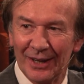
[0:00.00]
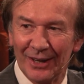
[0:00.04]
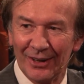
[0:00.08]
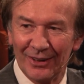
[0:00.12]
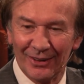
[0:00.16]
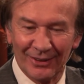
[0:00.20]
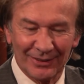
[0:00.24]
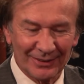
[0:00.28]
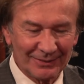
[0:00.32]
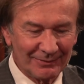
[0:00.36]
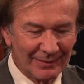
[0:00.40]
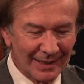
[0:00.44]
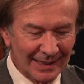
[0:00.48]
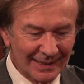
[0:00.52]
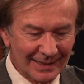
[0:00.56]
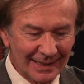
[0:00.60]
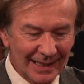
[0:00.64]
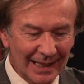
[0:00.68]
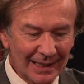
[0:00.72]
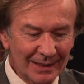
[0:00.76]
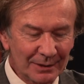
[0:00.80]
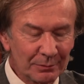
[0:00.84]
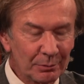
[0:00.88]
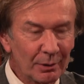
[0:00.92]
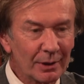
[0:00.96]
No, but
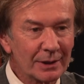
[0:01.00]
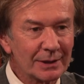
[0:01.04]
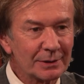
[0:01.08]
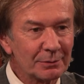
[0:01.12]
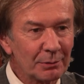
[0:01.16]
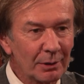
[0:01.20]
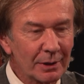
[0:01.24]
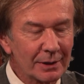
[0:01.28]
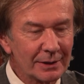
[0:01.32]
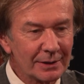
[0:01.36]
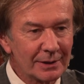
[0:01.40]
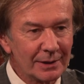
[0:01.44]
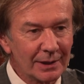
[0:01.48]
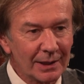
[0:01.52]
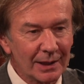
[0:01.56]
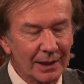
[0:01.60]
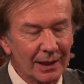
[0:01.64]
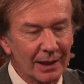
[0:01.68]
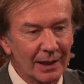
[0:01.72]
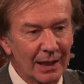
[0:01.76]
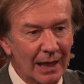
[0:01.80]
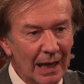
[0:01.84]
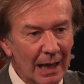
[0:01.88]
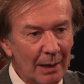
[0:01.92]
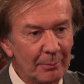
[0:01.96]
that was what
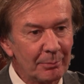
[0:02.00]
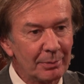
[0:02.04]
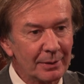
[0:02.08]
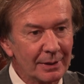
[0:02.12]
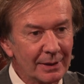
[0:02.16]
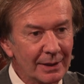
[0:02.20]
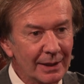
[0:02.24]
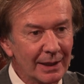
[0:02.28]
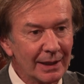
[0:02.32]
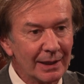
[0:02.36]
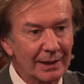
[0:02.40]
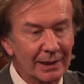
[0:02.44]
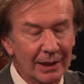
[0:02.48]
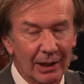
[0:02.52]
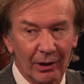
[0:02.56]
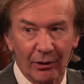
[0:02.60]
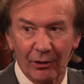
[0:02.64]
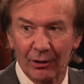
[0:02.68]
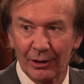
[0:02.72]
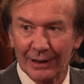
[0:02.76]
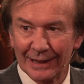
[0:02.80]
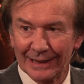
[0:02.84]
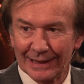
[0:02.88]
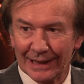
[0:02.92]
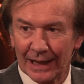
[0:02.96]
happened in the
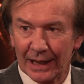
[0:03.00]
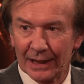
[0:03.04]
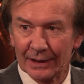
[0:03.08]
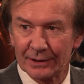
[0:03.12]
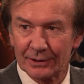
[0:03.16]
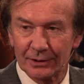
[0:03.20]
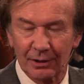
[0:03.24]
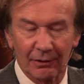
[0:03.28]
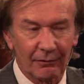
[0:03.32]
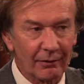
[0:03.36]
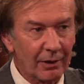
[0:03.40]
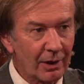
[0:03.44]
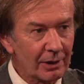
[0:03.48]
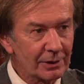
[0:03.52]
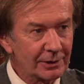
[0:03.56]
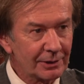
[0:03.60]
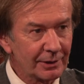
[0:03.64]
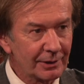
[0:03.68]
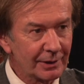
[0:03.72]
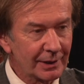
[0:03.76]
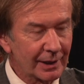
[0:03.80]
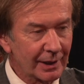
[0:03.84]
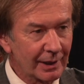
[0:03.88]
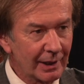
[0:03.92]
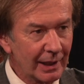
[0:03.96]
early days of
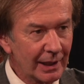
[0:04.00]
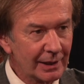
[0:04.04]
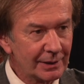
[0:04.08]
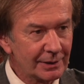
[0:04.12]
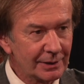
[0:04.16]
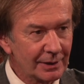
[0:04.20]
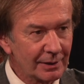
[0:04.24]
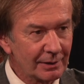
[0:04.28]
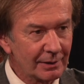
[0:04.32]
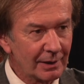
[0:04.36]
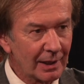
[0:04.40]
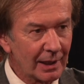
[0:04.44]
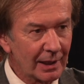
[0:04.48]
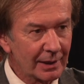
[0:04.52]
osseointegration,